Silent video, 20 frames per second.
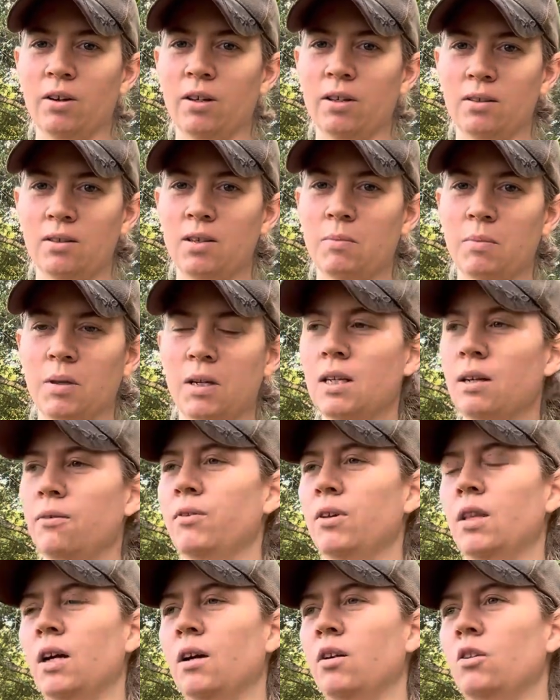in something
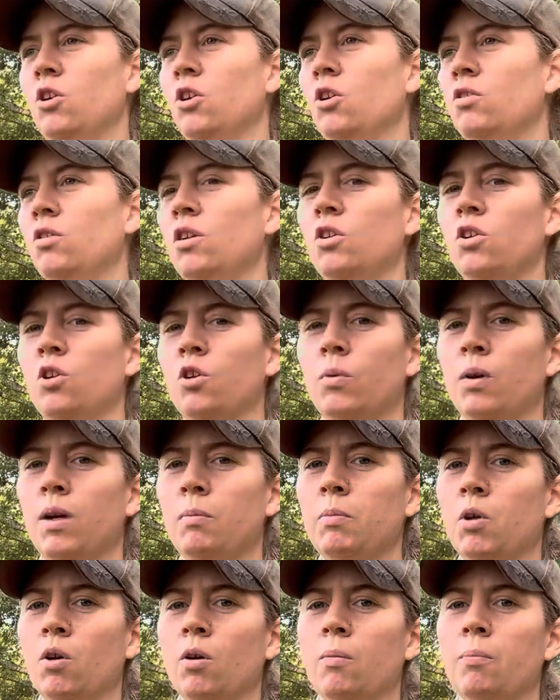different there and you don't need to do what
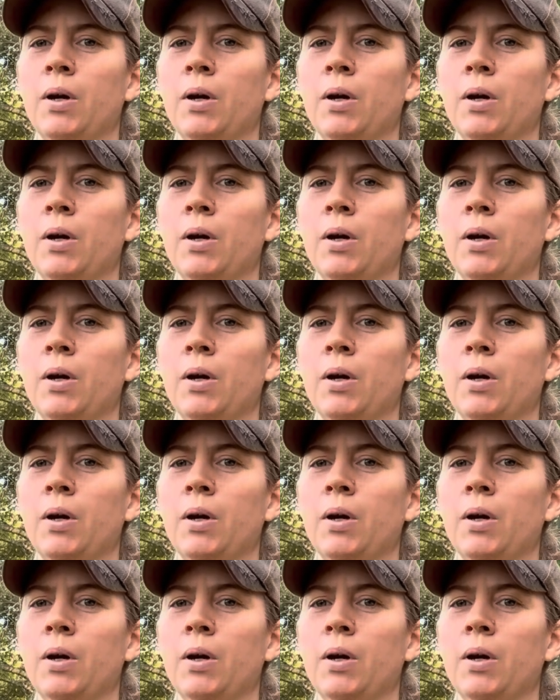I'm doing.